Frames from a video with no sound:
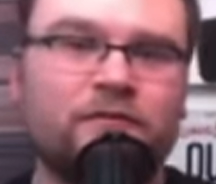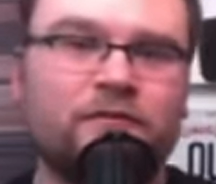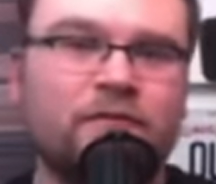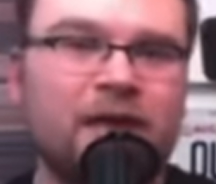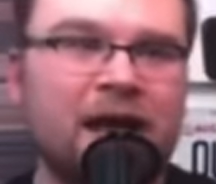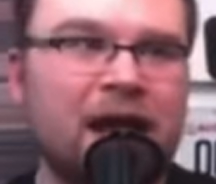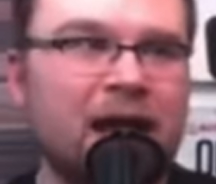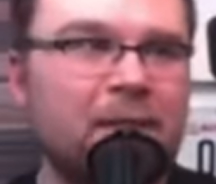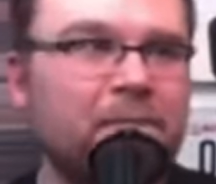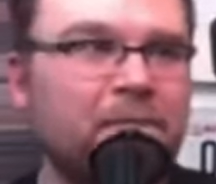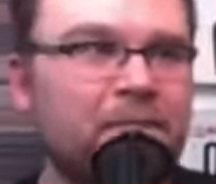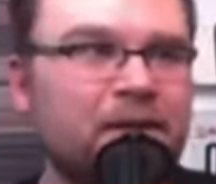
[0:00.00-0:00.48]

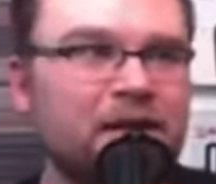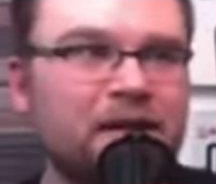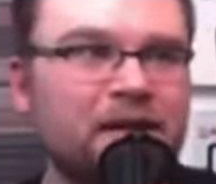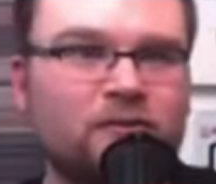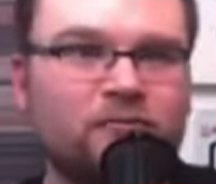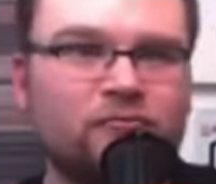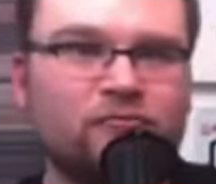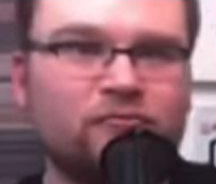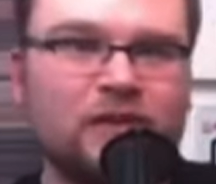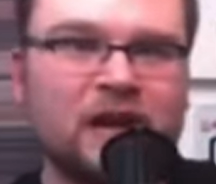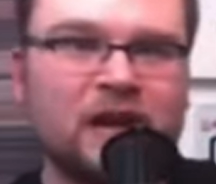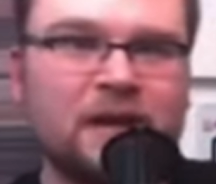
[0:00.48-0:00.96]
that being a
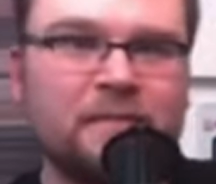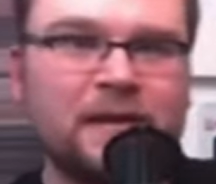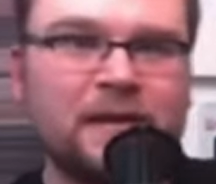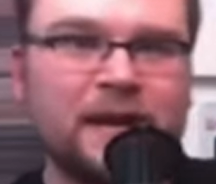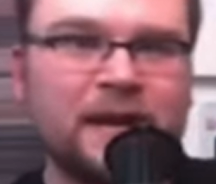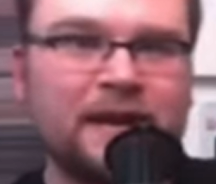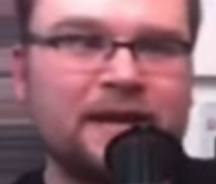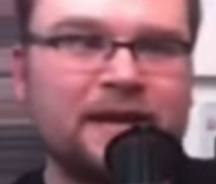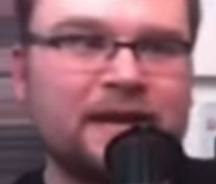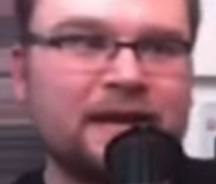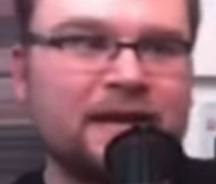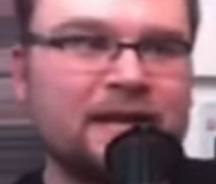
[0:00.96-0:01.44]

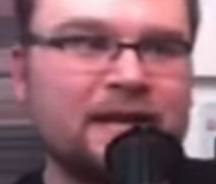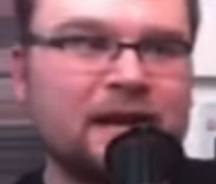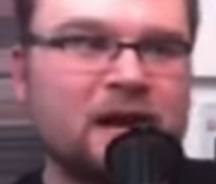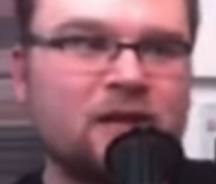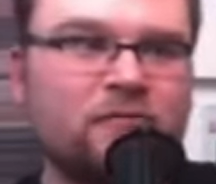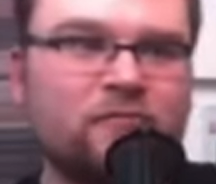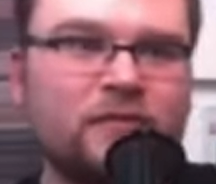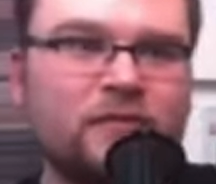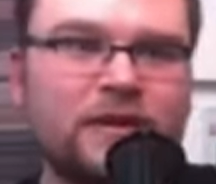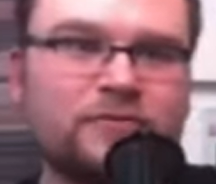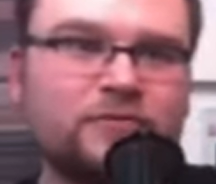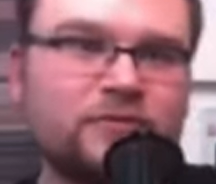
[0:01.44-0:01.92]
remake can now
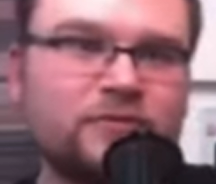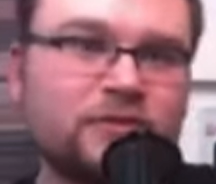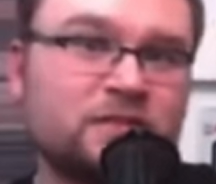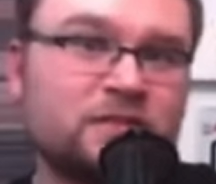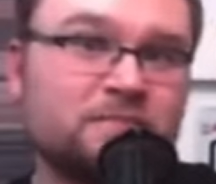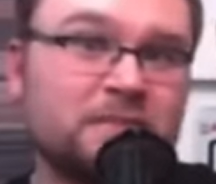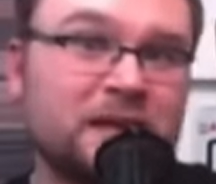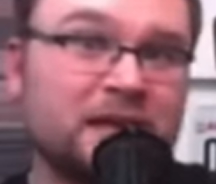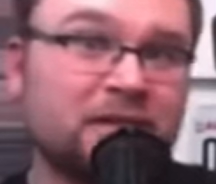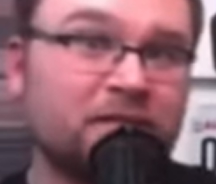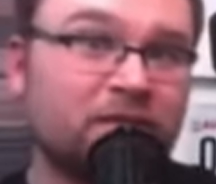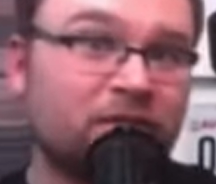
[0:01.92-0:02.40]

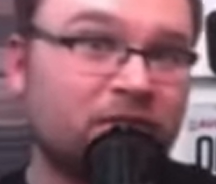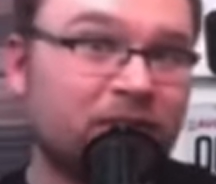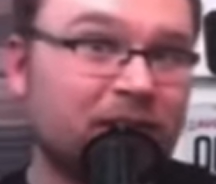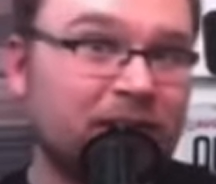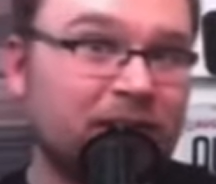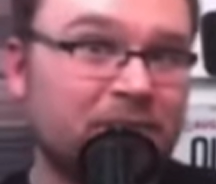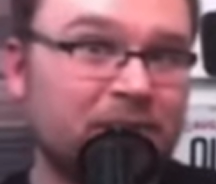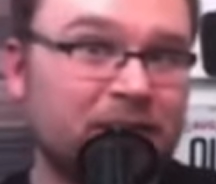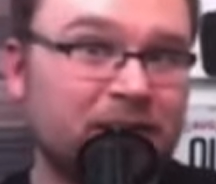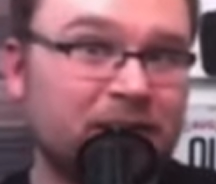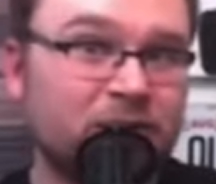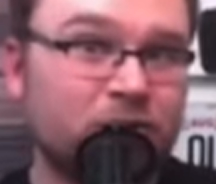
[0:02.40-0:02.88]
retrospectively
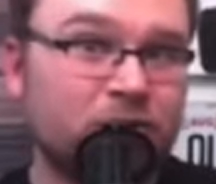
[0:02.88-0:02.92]
be